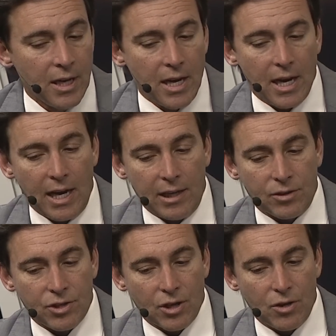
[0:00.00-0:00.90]
And
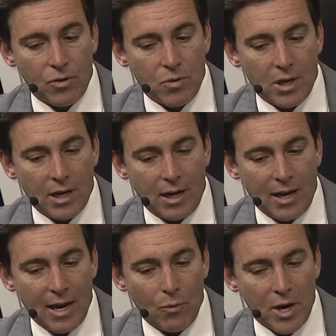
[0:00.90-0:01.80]
so uh,
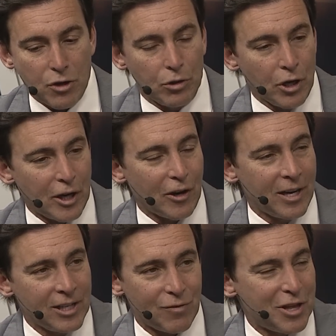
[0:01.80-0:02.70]
when you look at our
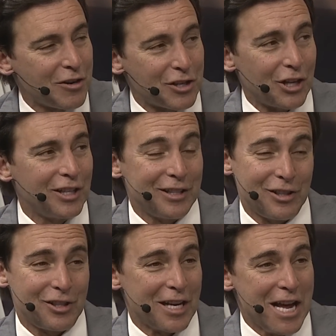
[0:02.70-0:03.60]
history, there's a, as you
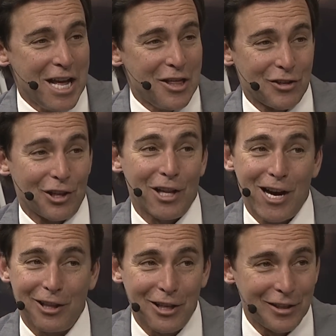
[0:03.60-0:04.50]
said, there's a
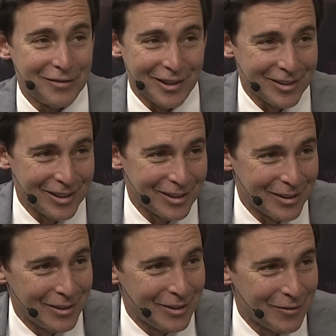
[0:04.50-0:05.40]
lot of love out
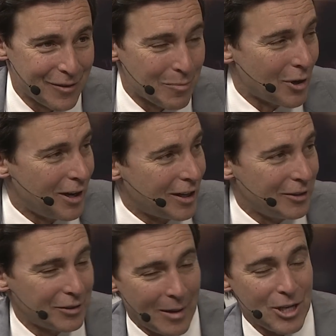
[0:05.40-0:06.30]
there mm-hmm. for Broncos. Mm-hmm.